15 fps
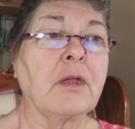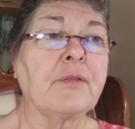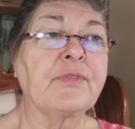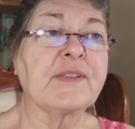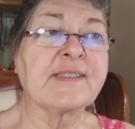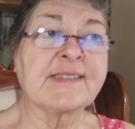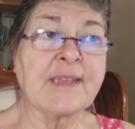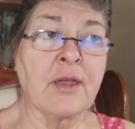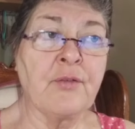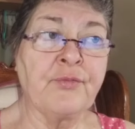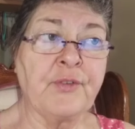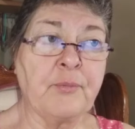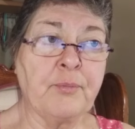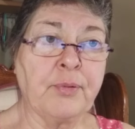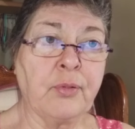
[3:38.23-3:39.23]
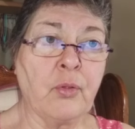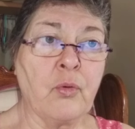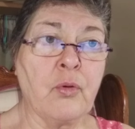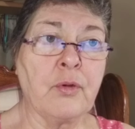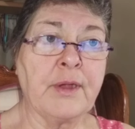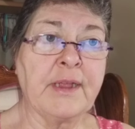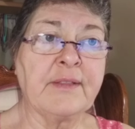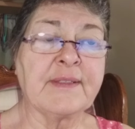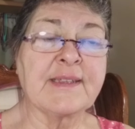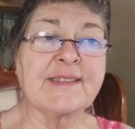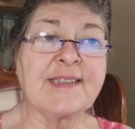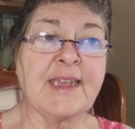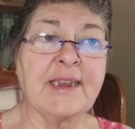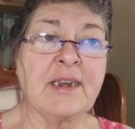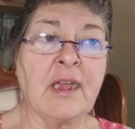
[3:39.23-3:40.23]
the self-employed, the
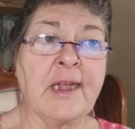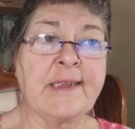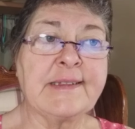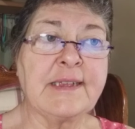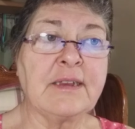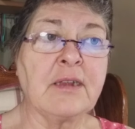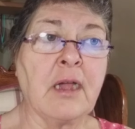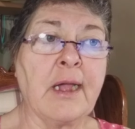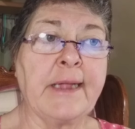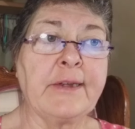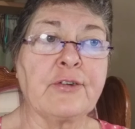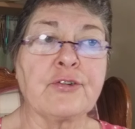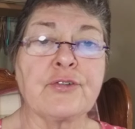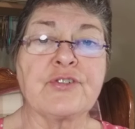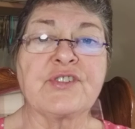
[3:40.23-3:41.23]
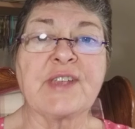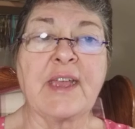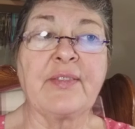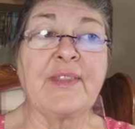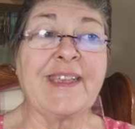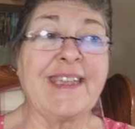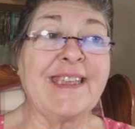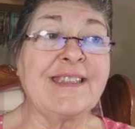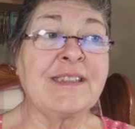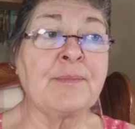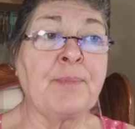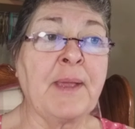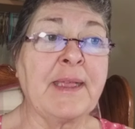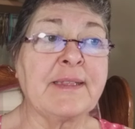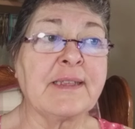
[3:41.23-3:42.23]
1099ers, and the
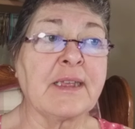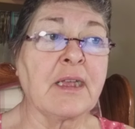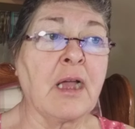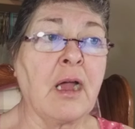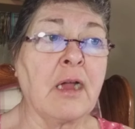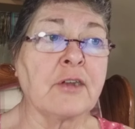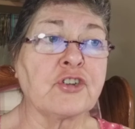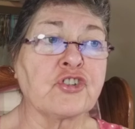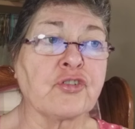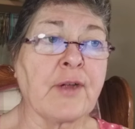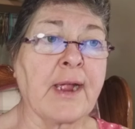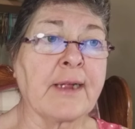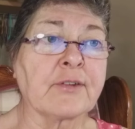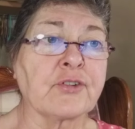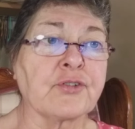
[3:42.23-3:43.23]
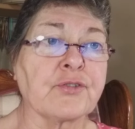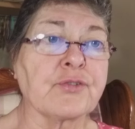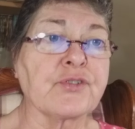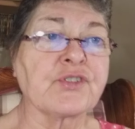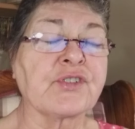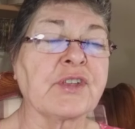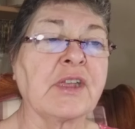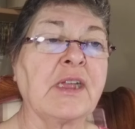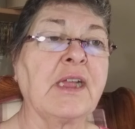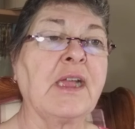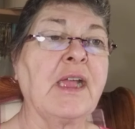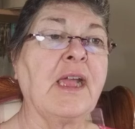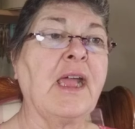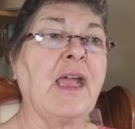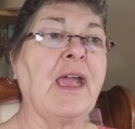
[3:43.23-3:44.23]
independent contractors.
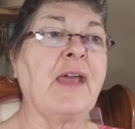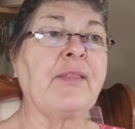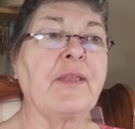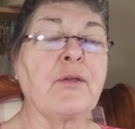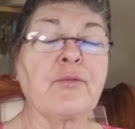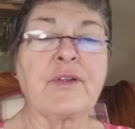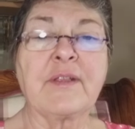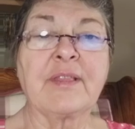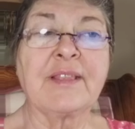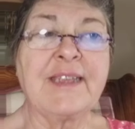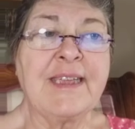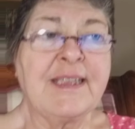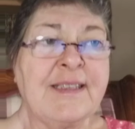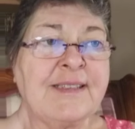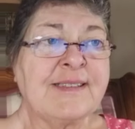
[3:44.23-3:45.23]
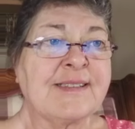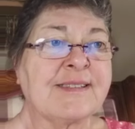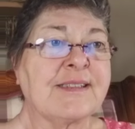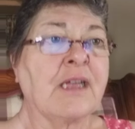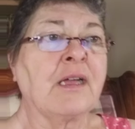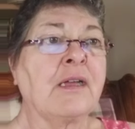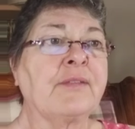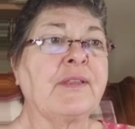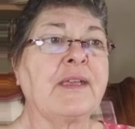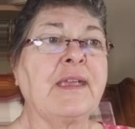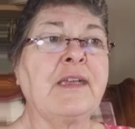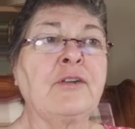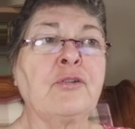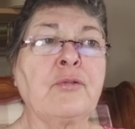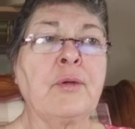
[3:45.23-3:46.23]
And they released the
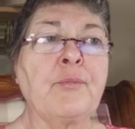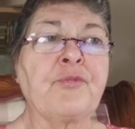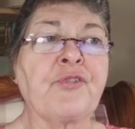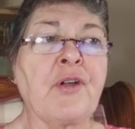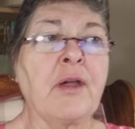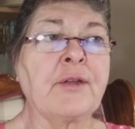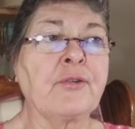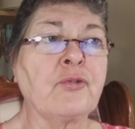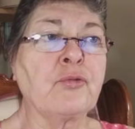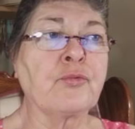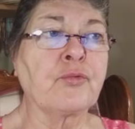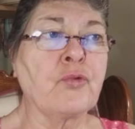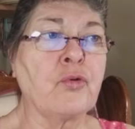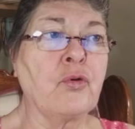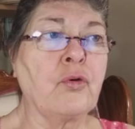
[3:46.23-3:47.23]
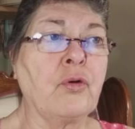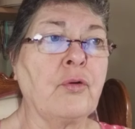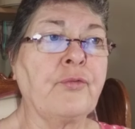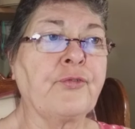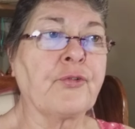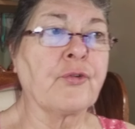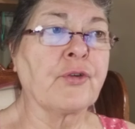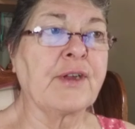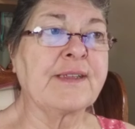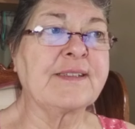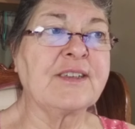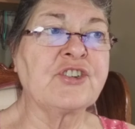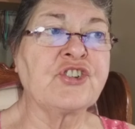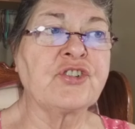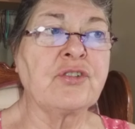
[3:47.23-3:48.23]
interim final rule for
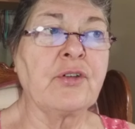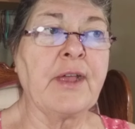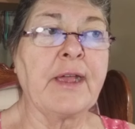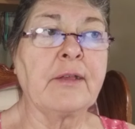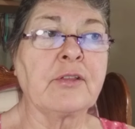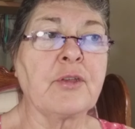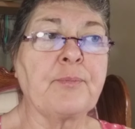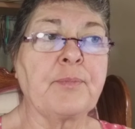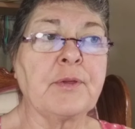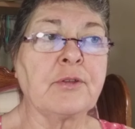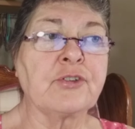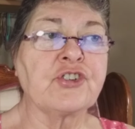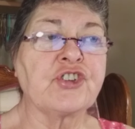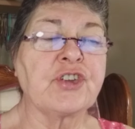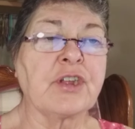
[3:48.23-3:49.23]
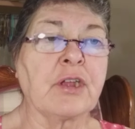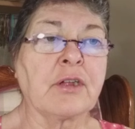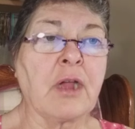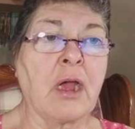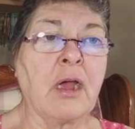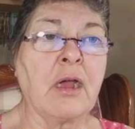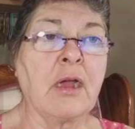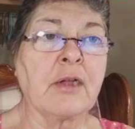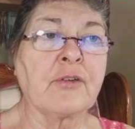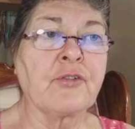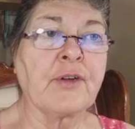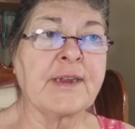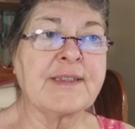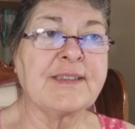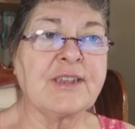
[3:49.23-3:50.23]
additional eligibility
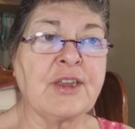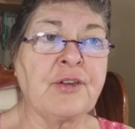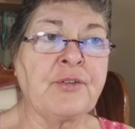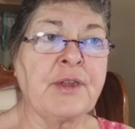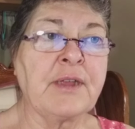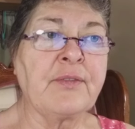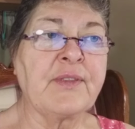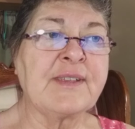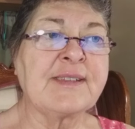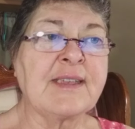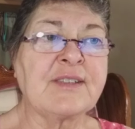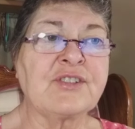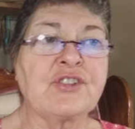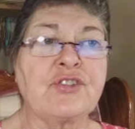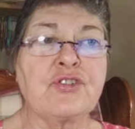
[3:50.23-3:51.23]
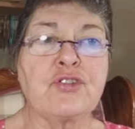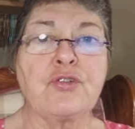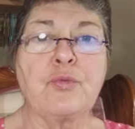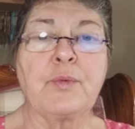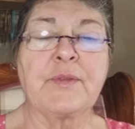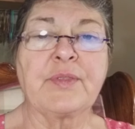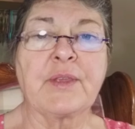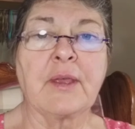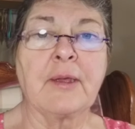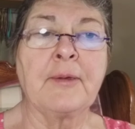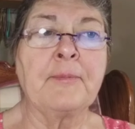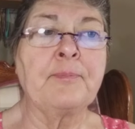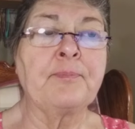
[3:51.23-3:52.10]
criteria. This has to do with the